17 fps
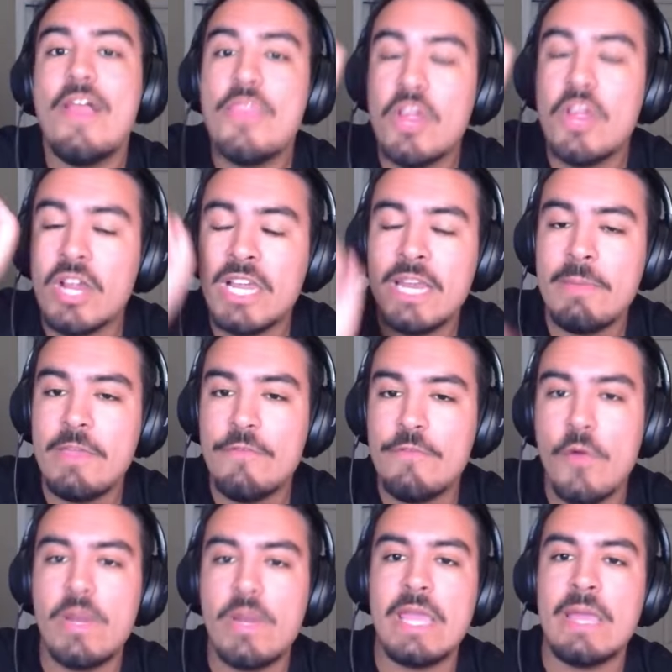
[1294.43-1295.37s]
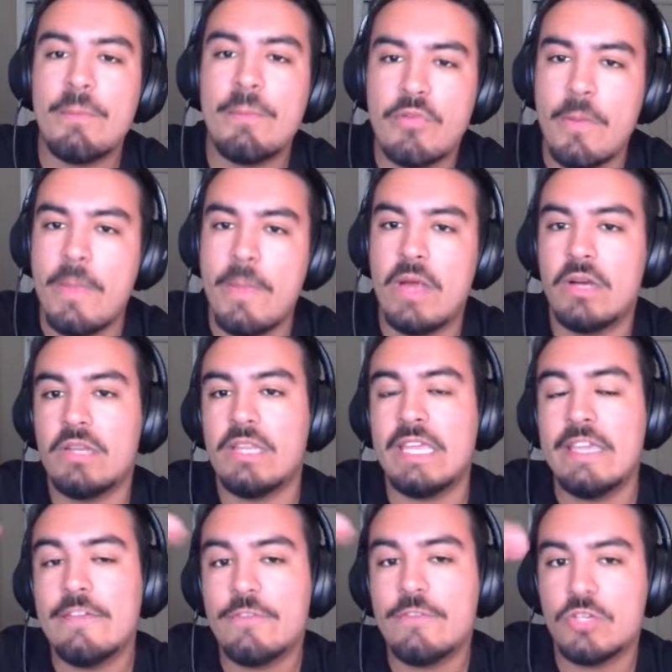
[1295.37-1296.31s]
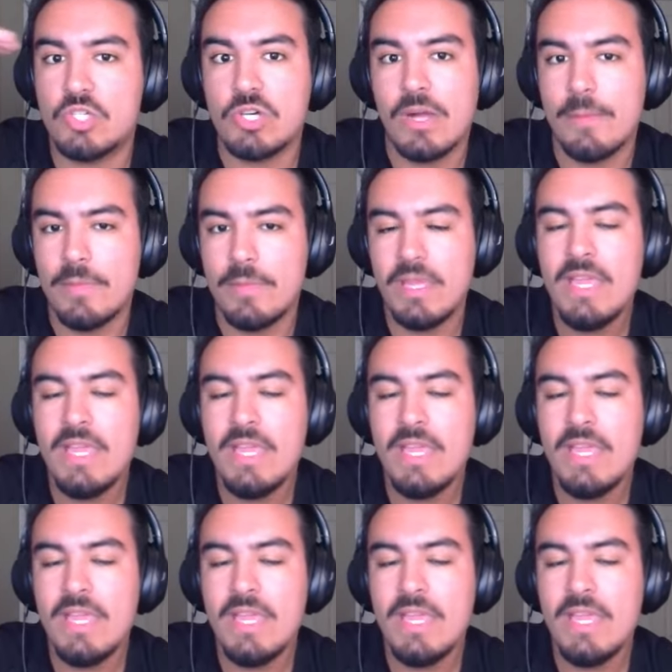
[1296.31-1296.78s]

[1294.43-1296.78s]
They're going to be voting primarily for Trump.